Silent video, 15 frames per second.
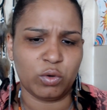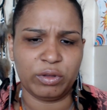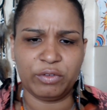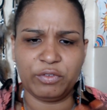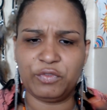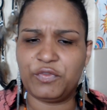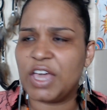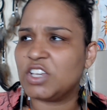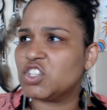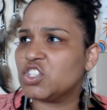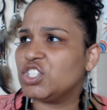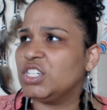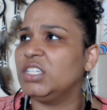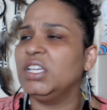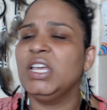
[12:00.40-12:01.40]

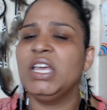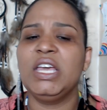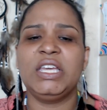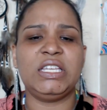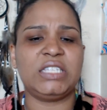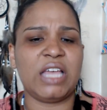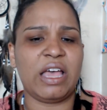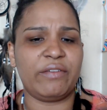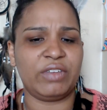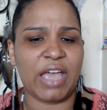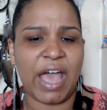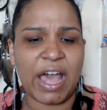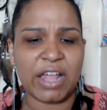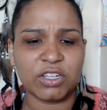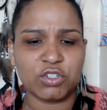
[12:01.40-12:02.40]
infection. He's having
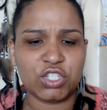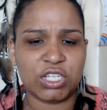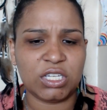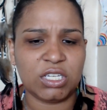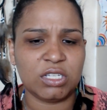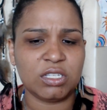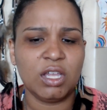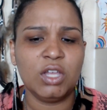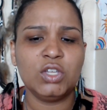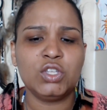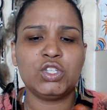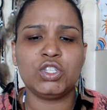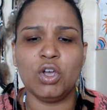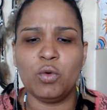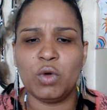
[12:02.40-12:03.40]
allergies,
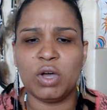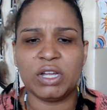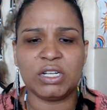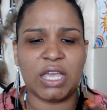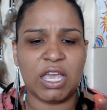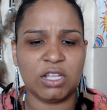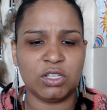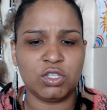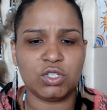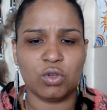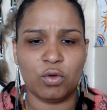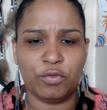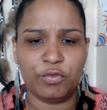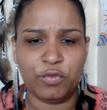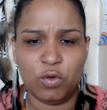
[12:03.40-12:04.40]
so on and
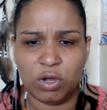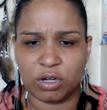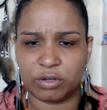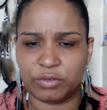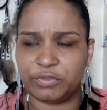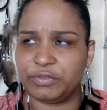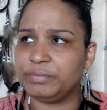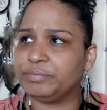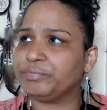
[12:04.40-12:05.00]
so forth.